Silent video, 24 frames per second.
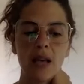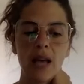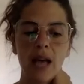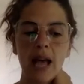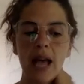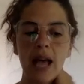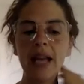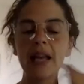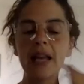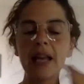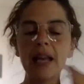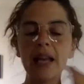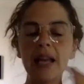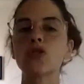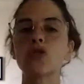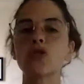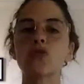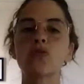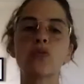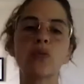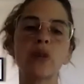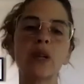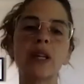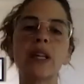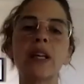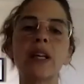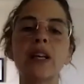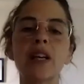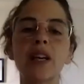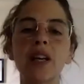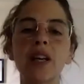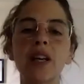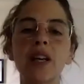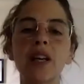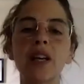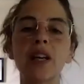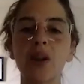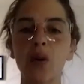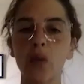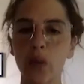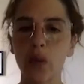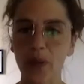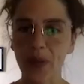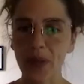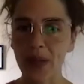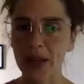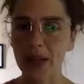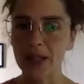anybody who's just really good
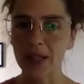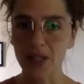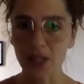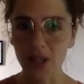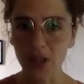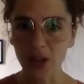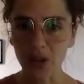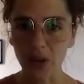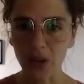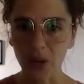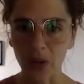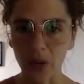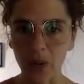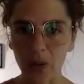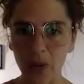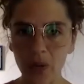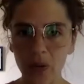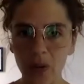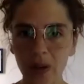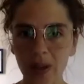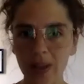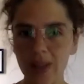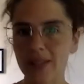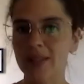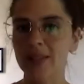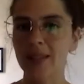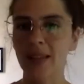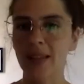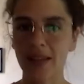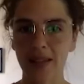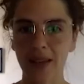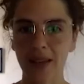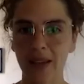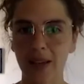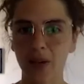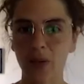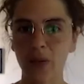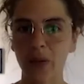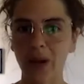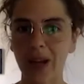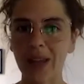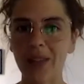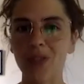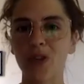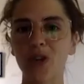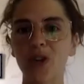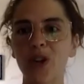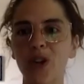at what they do is psychic,
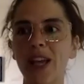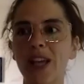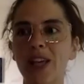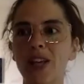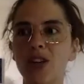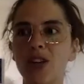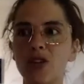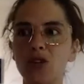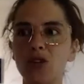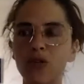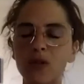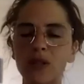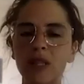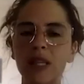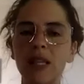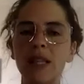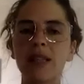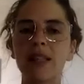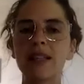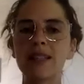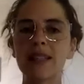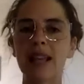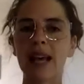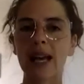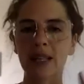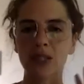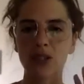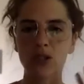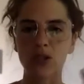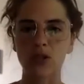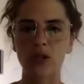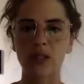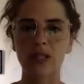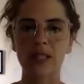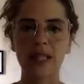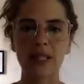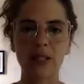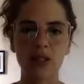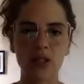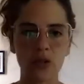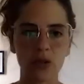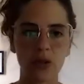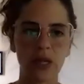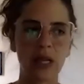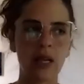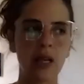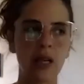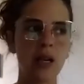right? They're like using these
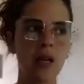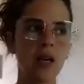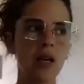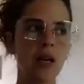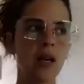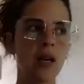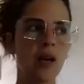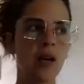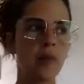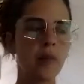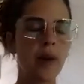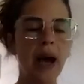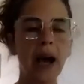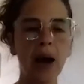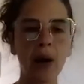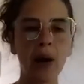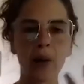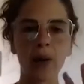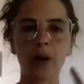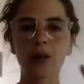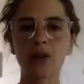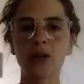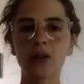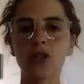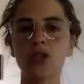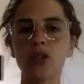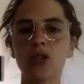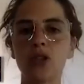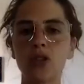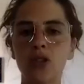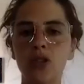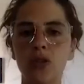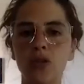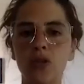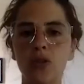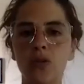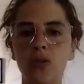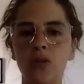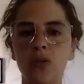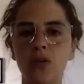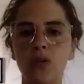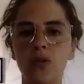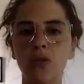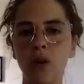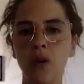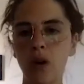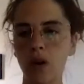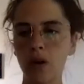extrasensory powers to
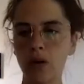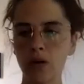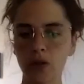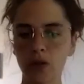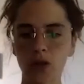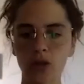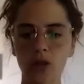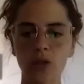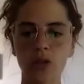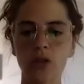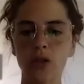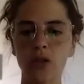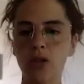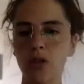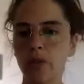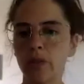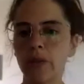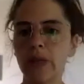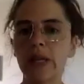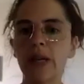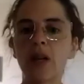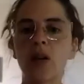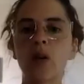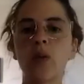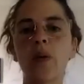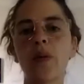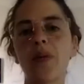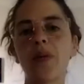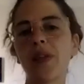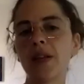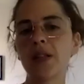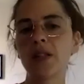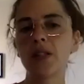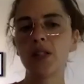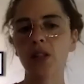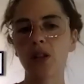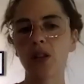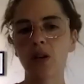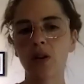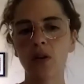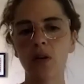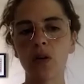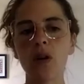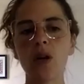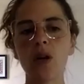be good at what they do.